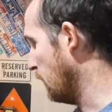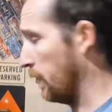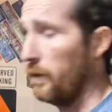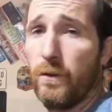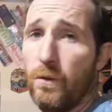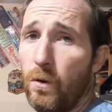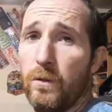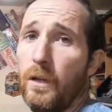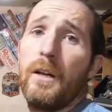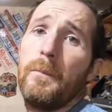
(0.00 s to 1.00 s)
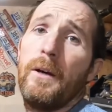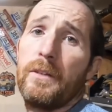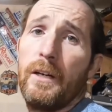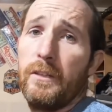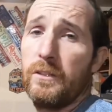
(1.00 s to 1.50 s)
I don't know a whole lot
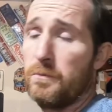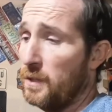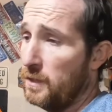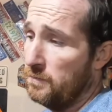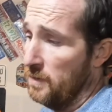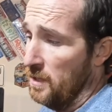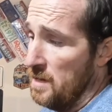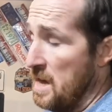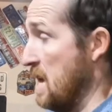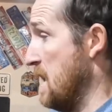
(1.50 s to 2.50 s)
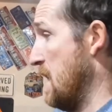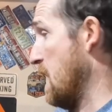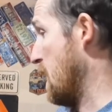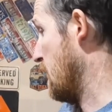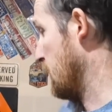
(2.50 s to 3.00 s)
about tires, but
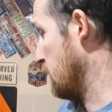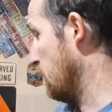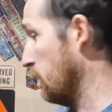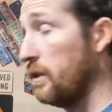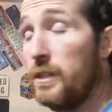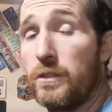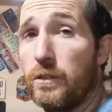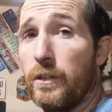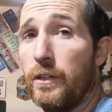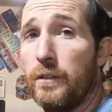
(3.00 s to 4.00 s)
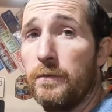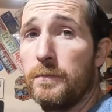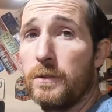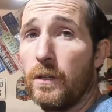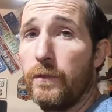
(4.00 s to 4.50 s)
I know that these are good.
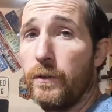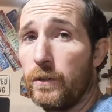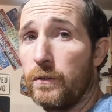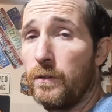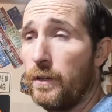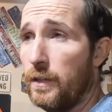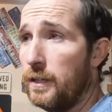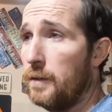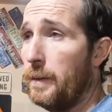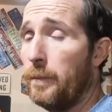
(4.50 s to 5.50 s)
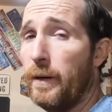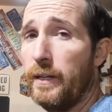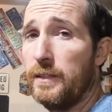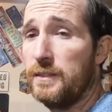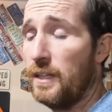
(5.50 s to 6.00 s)
So if you're thinking about
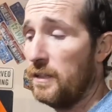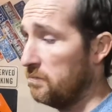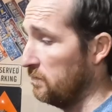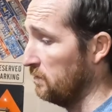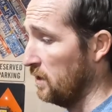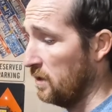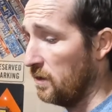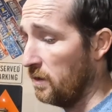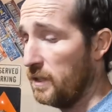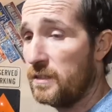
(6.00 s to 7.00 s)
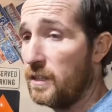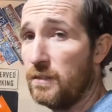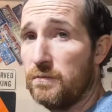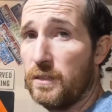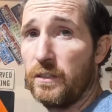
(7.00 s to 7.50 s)
buying a set, don't
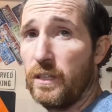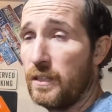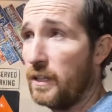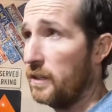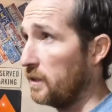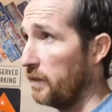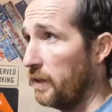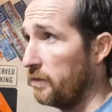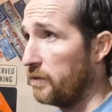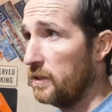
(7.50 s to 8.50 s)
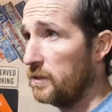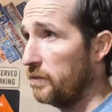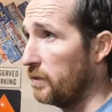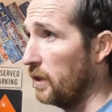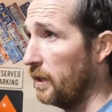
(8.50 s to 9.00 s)
hesitate. They're great tires. I've had friends
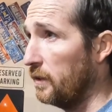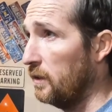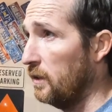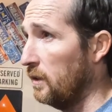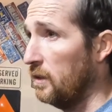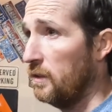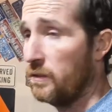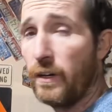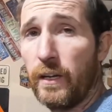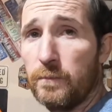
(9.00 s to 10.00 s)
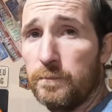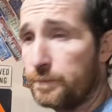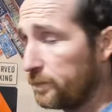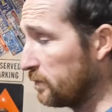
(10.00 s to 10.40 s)
who've ran them.